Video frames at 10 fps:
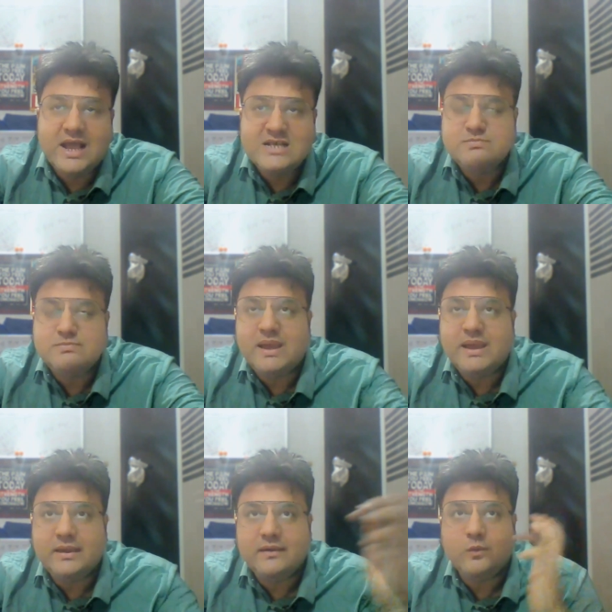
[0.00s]
hence
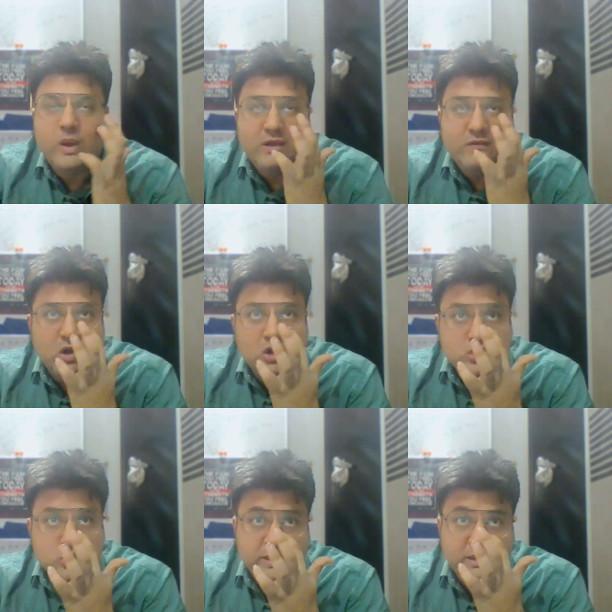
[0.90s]
my weight will
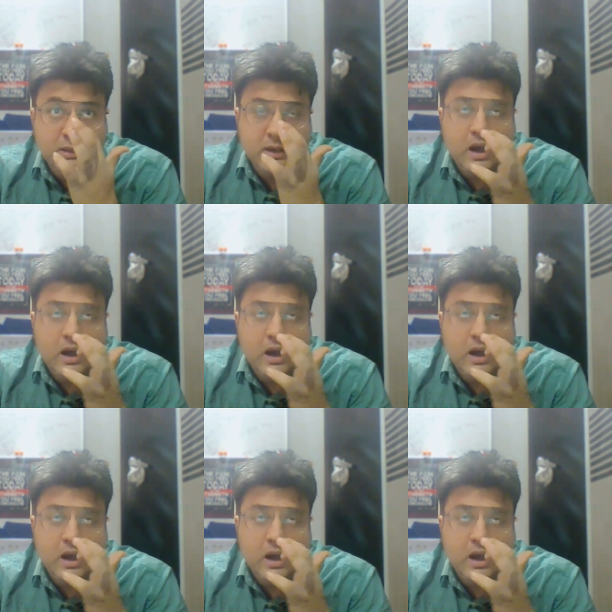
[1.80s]
also be